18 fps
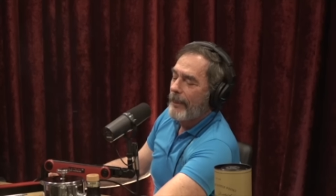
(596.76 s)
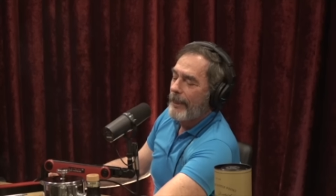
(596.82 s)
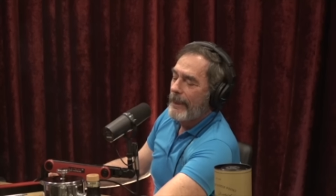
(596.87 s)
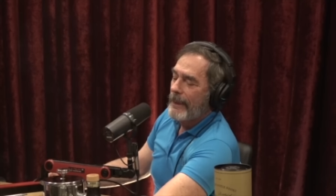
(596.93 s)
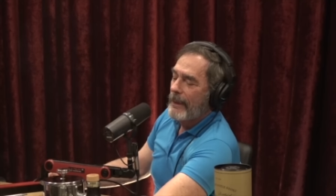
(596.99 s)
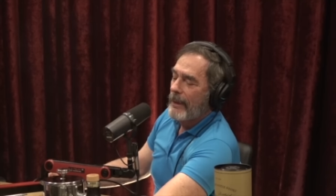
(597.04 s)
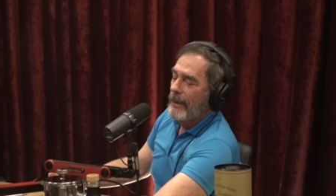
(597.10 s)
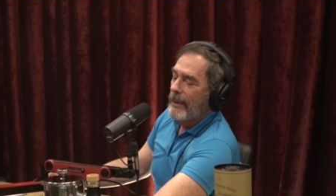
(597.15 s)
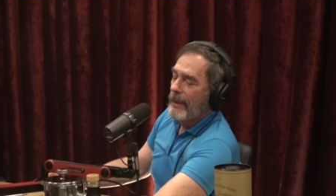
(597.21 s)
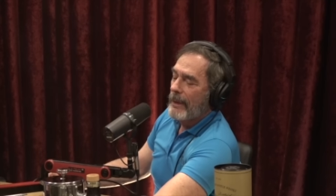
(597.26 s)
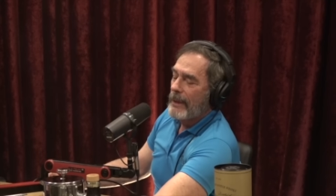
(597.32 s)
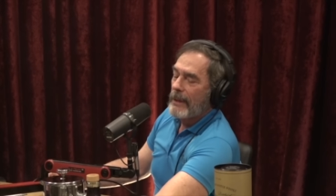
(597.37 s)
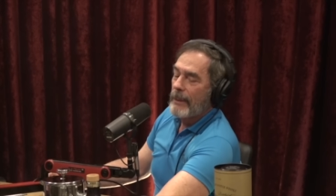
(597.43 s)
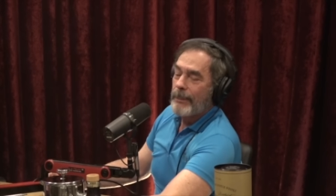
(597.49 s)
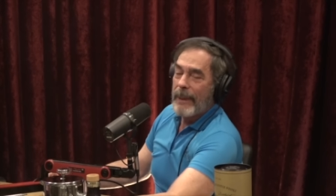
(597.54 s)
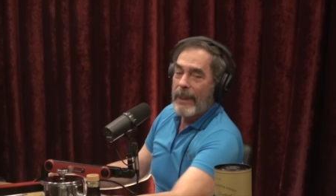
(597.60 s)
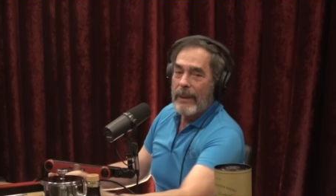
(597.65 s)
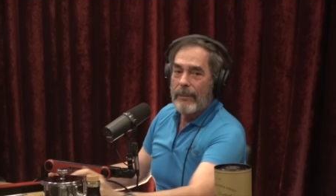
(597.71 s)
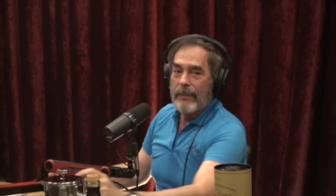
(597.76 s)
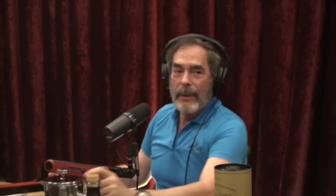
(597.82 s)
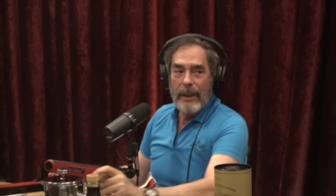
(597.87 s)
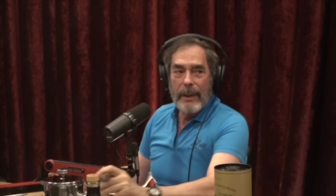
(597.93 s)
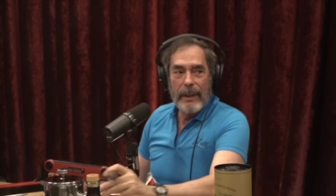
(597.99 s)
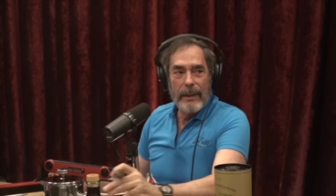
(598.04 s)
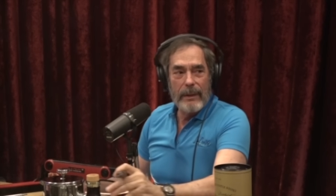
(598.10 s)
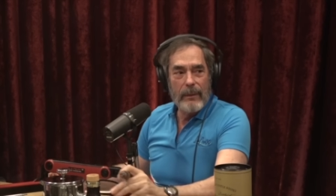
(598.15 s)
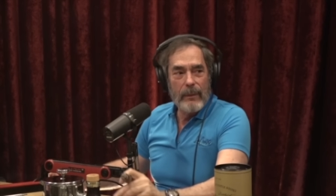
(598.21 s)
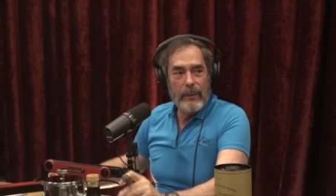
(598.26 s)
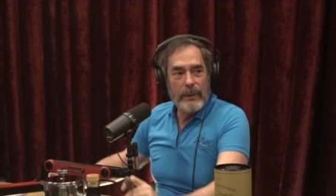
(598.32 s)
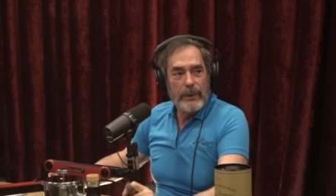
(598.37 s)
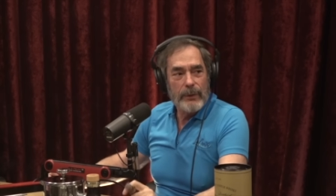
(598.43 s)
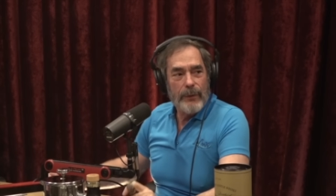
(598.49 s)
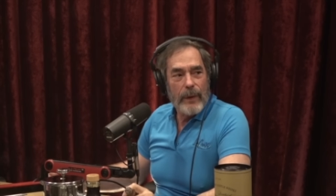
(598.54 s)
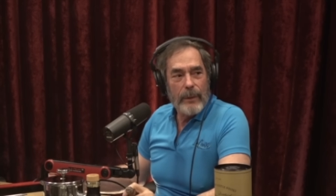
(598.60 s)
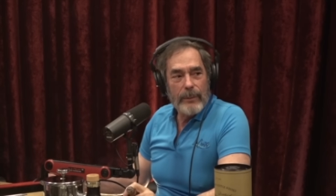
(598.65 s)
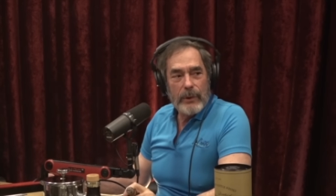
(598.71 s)
but look at the bottom line: which
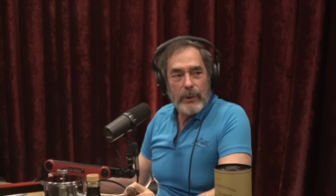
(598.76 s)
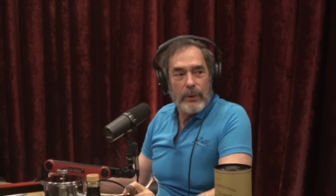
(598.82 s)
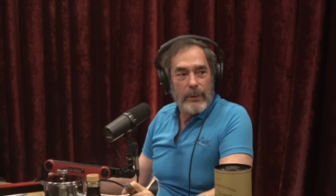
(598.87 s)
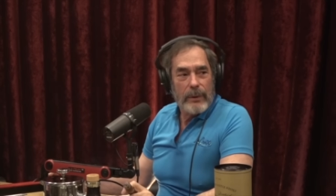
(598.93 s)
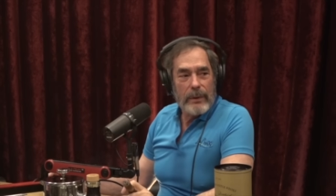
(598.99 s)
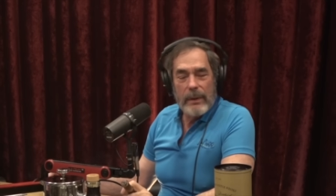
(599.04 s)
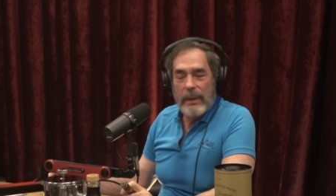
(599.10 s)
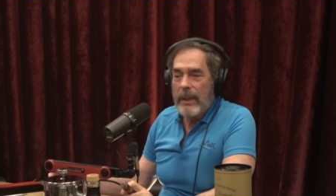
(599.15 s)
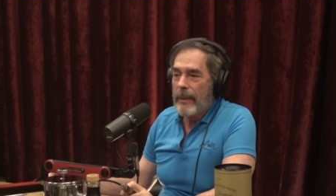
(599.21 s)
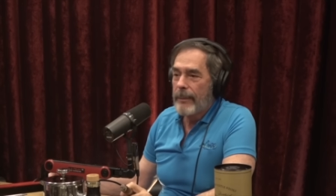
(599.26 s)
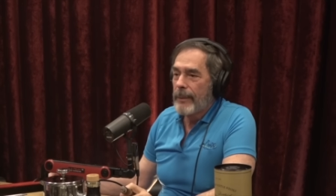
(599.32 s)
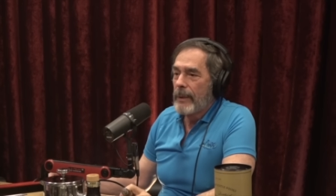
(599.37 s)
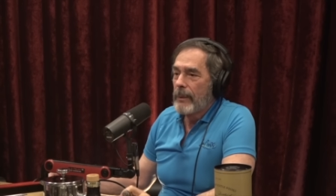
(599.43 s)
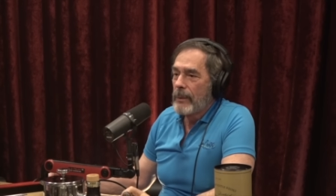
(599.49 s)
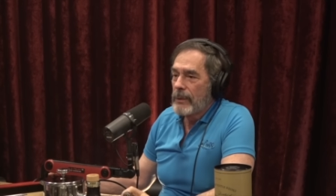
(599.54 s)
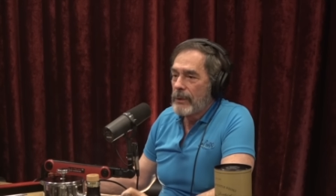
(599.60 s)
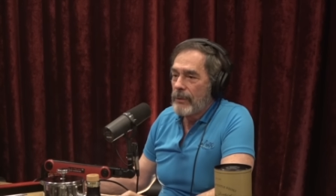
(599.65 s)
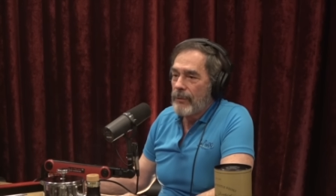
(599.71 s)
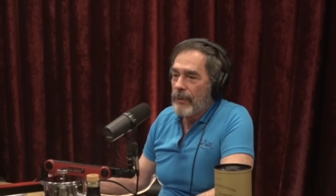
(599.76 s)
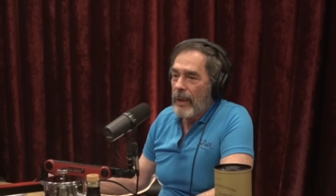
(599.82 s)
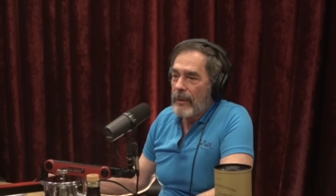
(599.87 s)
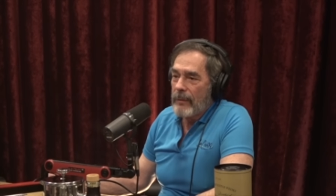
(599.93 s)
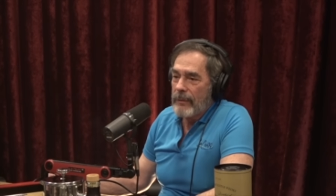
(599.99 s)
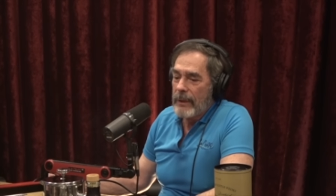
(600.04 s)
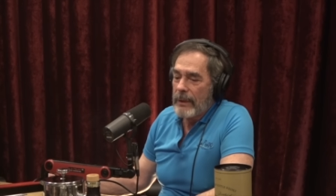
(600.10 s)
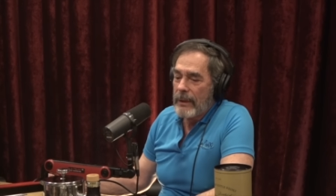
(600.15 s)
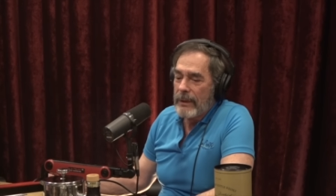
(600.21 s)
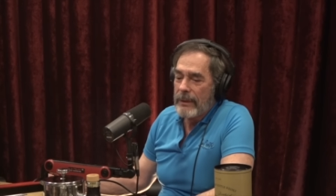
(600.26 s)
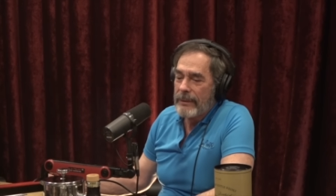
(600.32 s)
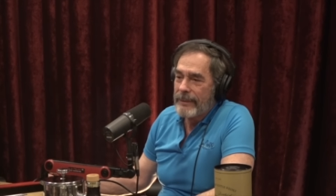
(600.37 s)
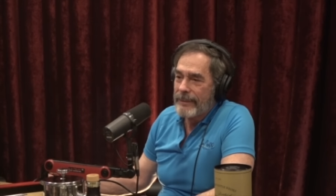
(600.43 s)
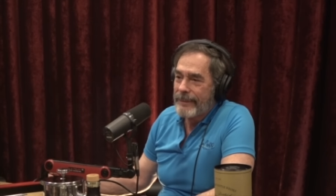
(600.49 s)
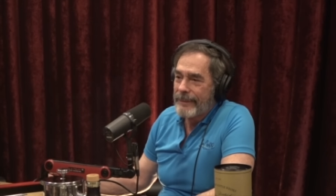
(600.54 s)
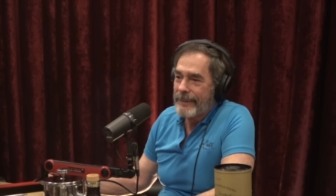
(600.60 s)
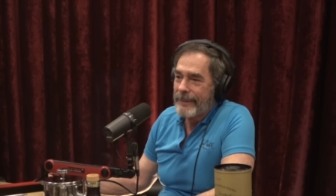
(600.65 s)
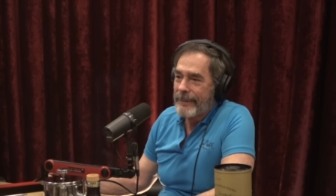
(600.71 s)
pharmaceutical company was involved in it?
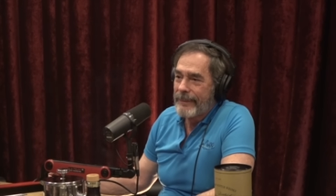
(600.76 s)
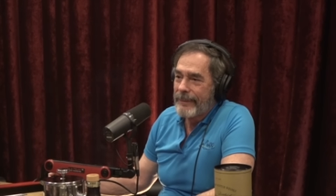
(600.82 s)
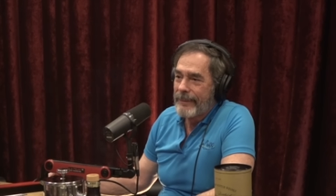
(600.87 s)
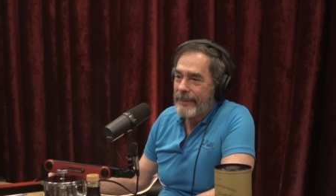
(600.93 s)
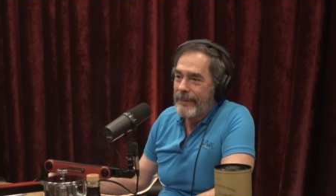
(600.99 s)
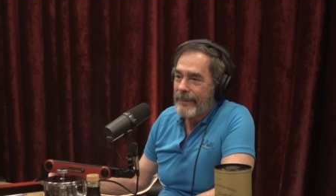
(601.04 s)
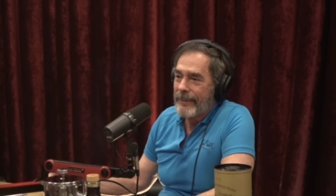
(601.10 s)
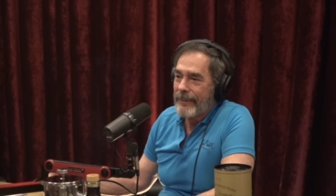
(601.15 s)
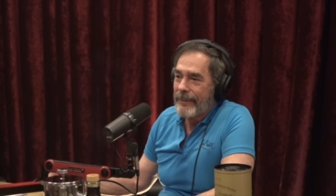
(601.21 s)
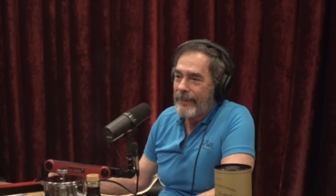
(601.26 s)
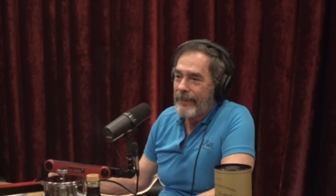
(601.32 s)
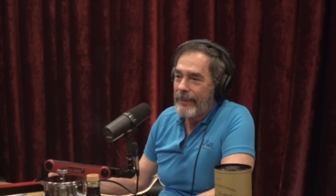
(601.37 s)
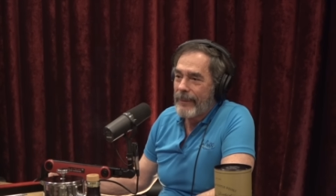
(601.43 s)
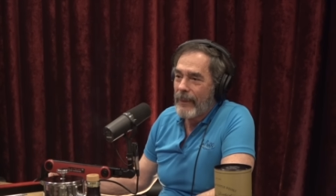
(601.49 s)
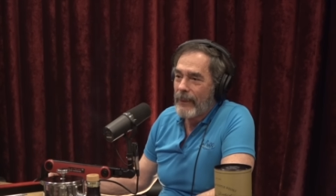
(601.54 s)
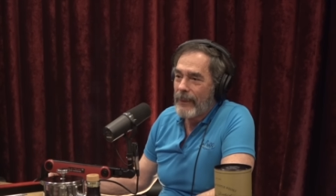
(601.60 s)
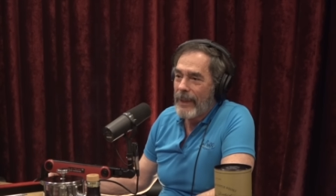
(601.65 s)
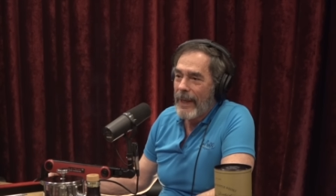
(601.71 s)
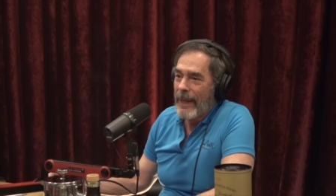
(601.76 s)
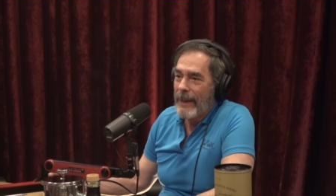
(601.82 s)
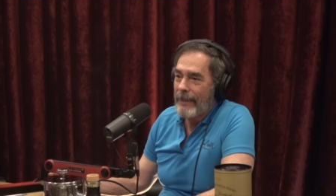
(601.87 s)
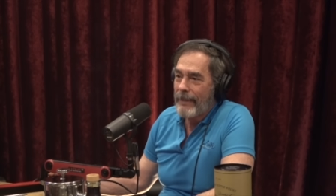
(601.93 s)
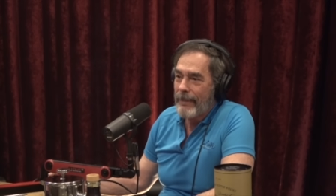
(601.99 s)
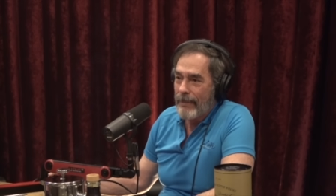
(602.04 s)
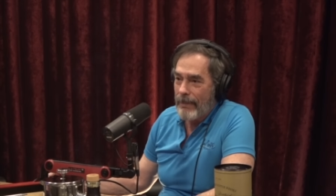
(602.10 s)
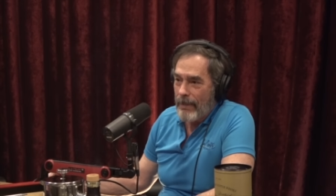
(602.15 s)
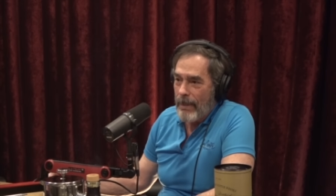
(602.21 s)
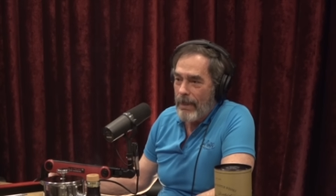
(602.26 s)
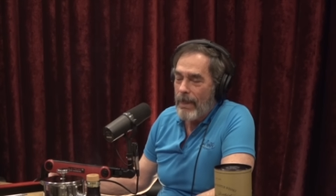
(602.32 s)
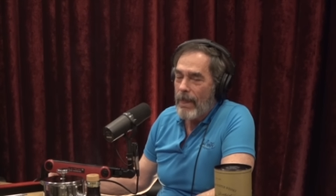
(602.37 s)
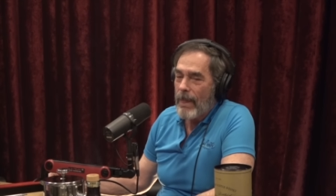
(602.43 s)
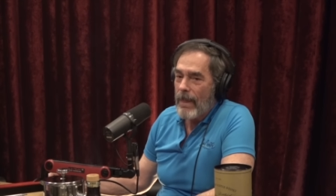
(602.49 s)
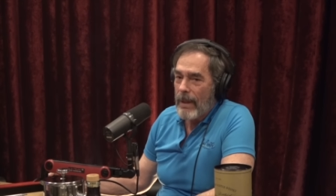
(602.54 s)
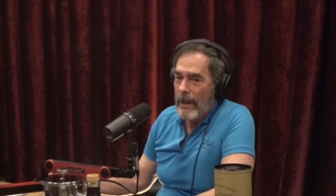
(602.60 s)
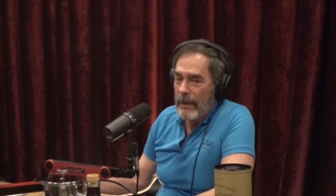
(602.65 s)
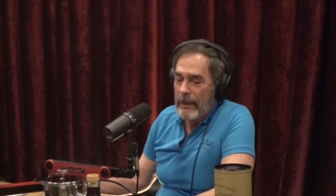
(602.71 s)
Mm, okay,
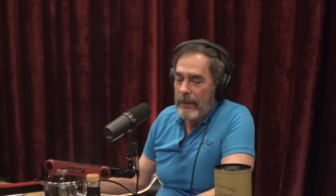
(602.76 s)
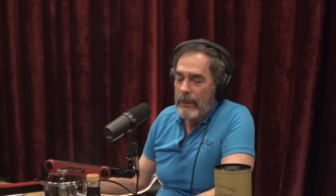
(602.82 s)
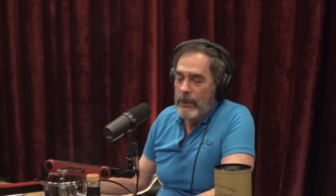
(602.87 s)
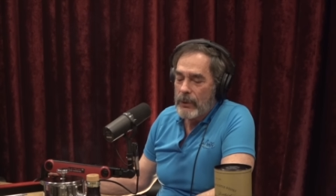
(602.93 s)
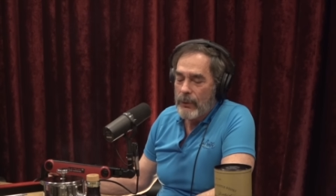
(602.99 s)
which